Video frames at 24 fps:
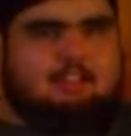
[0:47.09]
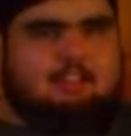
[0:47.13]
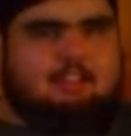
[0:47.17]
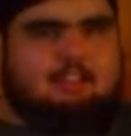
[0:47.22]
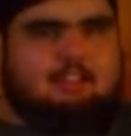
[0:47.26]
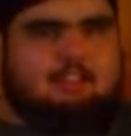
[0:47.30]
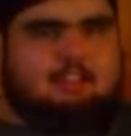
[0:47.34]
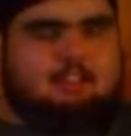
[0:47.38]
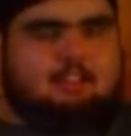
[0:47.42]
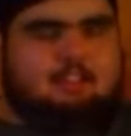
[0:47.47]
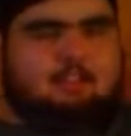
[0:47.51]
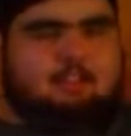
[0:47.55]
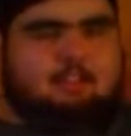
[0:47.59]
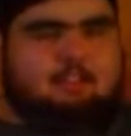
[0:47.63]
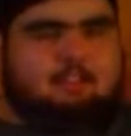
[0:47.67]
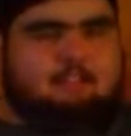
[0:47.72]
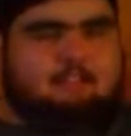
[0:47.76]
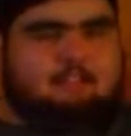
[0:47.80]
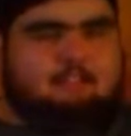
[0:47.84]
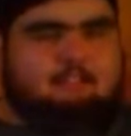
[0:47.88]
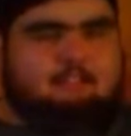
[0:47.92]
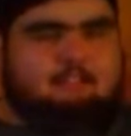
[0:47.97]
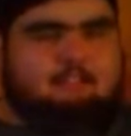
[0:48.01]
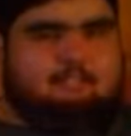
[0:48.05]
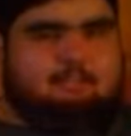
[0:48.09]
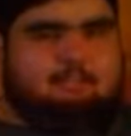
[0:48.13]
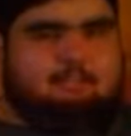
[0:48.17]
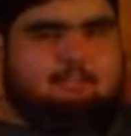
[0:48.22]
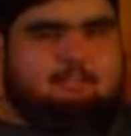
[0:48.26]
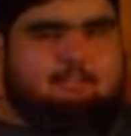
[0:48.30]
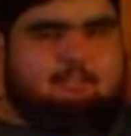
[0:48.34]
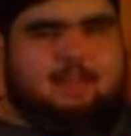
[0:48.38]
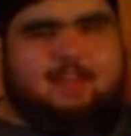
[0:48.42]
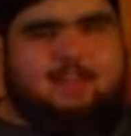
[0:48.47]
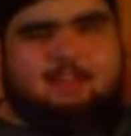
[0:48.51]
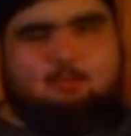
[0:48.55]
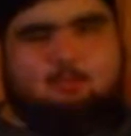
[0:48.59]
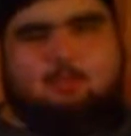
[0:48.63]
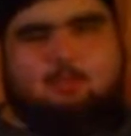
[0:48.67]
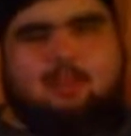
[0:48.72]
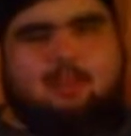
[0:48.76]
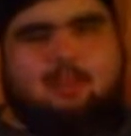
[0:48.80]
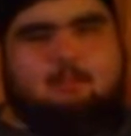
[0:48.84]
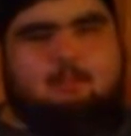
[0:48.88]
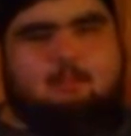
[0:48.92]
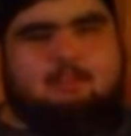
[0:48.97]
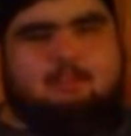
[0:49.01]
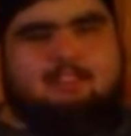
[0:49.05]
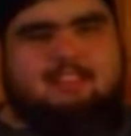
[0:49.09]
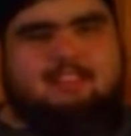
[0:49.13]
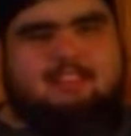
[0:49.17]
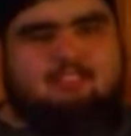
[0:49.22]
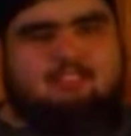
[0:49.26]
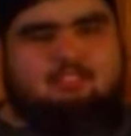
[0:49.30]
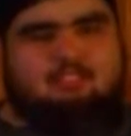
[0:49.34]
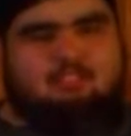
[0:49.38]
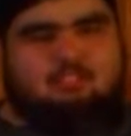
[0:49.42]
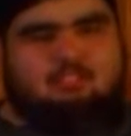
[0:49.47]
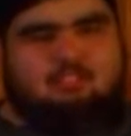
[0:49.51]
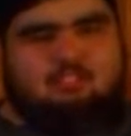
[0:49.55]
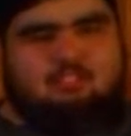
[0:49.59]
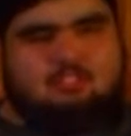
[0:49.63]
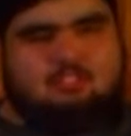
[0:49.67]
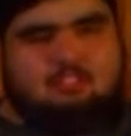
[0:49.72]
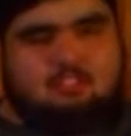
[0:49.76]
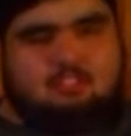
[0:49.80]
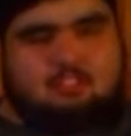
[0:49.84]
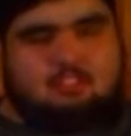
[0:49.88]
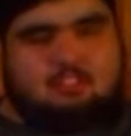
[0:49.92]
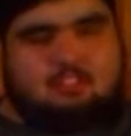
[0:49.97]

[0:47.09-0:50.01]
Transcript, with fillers: Uh, bad recommendations.